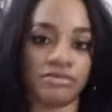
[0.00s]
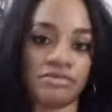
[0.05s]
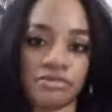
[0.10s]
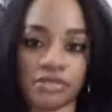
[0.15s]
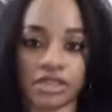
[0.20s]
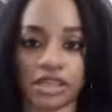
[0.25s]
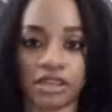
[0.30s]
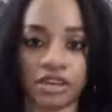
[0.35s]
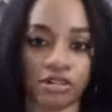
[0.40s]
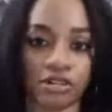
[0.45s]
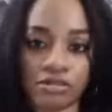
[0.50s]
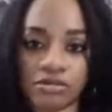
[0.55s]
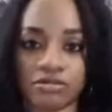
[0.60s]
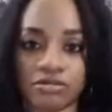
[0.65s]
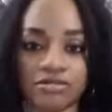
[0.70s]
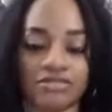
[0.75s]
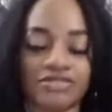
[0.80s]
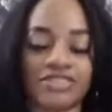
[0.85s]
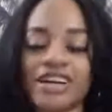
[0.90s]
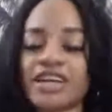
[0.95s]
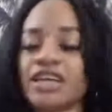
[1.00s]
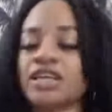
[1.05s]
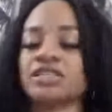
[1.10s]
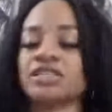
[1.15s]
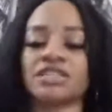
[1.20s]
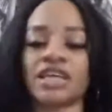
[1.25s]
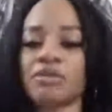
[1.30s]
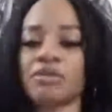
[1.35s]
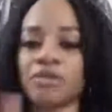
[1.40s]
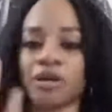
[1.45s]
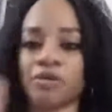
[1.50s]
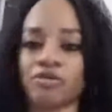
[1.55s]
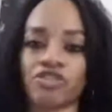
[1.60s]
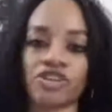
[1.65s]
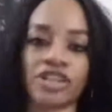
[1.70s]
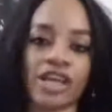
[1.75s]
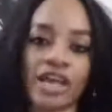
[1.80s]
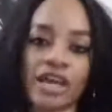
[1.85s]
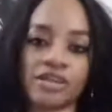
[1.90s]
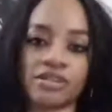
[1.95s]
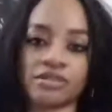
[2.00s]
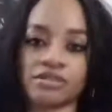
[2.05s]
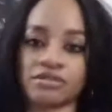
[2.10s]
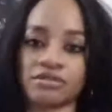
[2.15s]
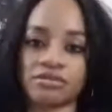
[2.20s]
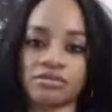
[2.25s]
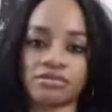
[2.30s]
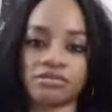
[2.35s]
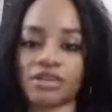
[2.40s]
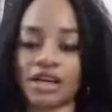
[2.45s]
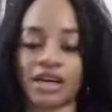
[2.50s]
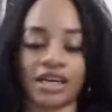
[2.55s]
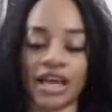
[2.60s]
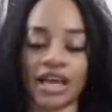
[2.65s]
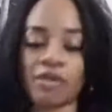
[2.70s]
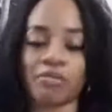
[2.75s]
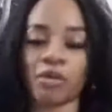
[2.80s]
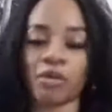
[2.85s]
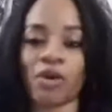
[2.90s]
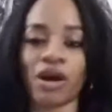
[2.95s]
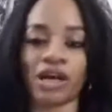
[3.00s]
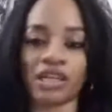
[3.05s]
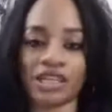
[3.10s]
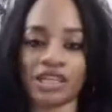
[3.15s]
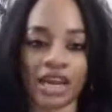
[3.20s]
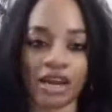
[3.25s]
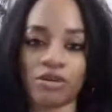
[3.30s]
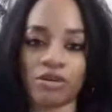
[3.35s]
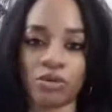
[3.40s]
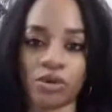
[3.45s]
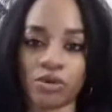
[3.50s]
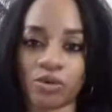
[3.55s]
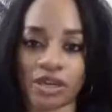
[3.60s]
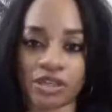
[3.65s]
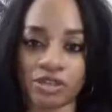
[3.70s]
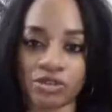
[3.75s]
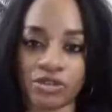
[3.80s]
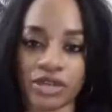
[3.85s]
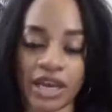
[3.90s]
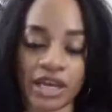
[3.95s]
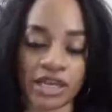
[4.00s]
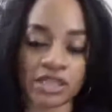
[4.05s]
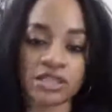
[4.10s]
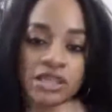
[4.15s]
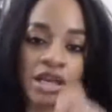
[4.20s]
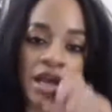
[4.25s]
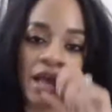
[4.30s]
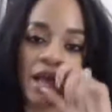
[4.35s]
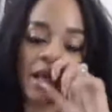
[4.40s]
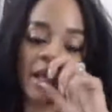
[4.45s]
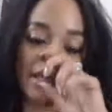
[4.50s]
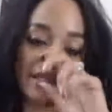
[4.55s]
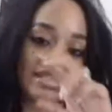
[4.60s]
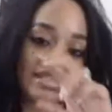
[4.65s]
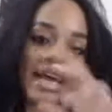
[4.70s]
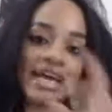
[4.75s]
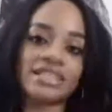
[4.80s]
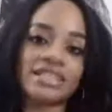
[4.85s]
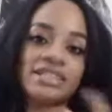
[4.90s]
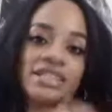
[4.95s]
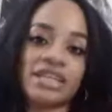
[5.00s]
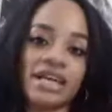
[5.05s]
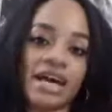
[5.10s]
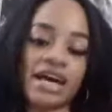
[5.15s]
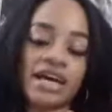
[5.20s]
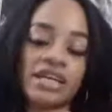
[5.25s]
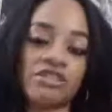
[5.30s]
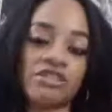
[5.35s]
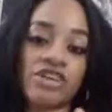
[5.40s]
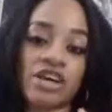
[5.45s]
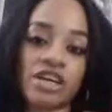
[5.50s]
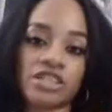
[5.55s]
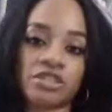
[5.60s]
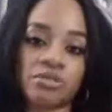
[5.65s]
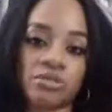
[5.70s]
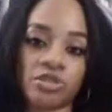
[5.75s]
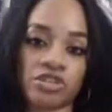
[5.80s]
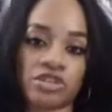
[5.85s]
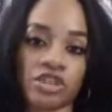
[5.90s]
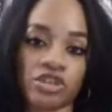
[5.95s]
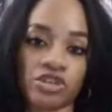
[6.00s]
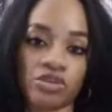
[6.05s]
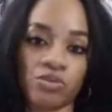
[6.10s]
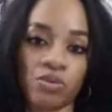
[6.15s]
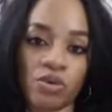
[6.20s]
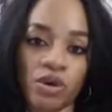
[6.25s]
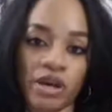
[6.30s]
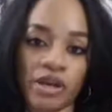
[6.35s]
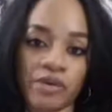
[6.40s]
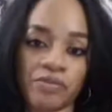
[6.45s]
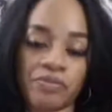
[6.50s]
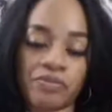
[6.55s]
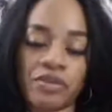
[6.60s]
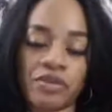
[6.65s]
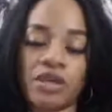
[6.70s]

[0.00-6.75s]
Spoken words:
Hello, right? Sign me up for that. I got my wallet out. What do I do next? That's the kind of customers that you want.